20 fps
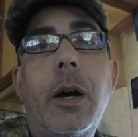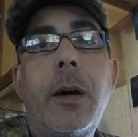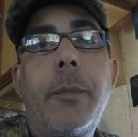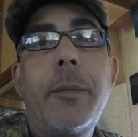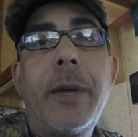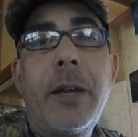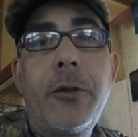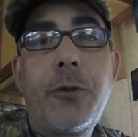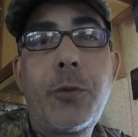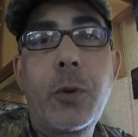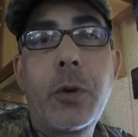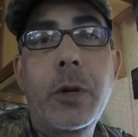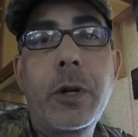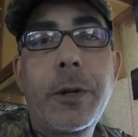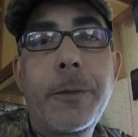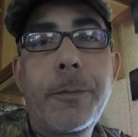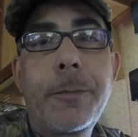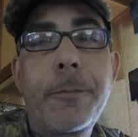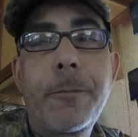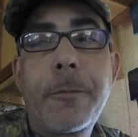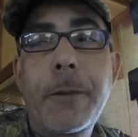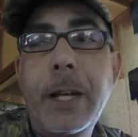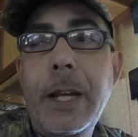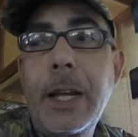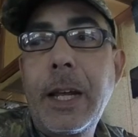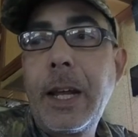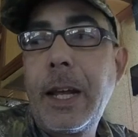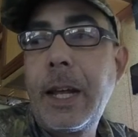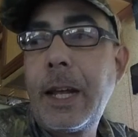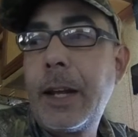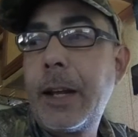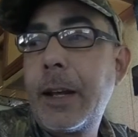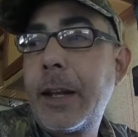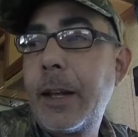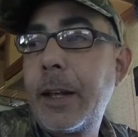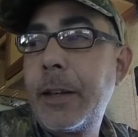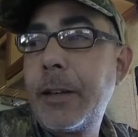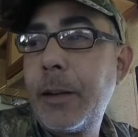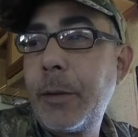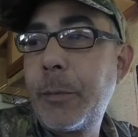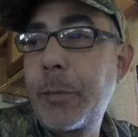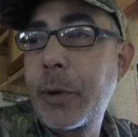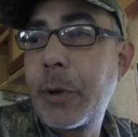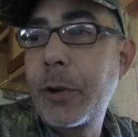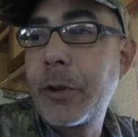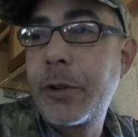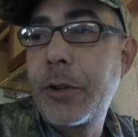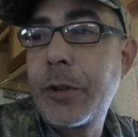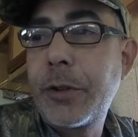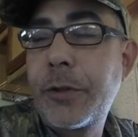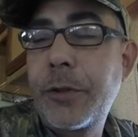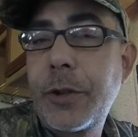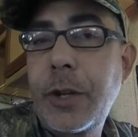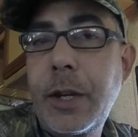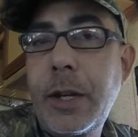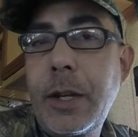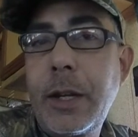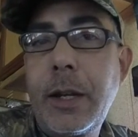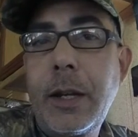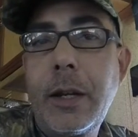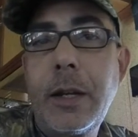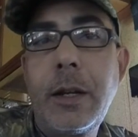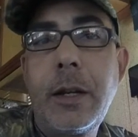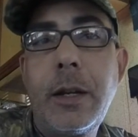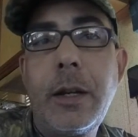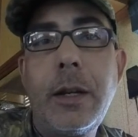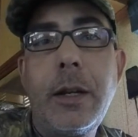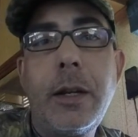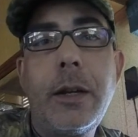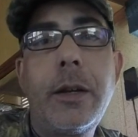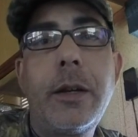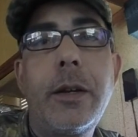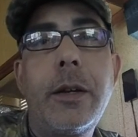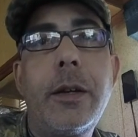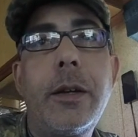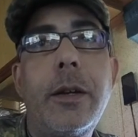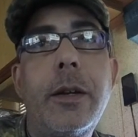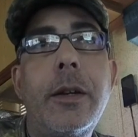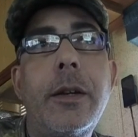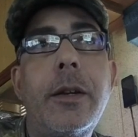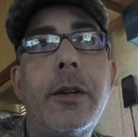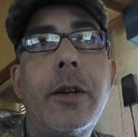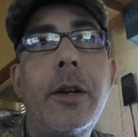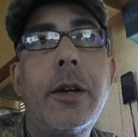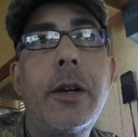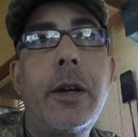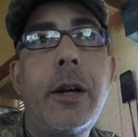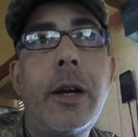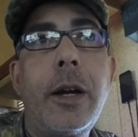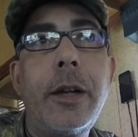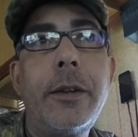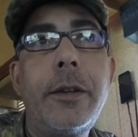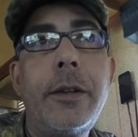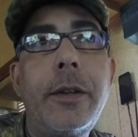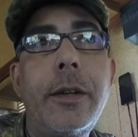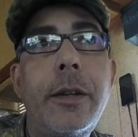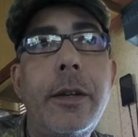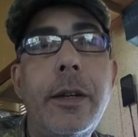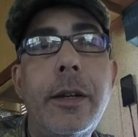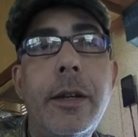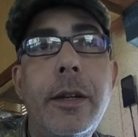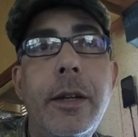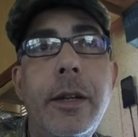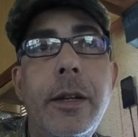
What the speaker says: Edgewater, and I did purchase a Honda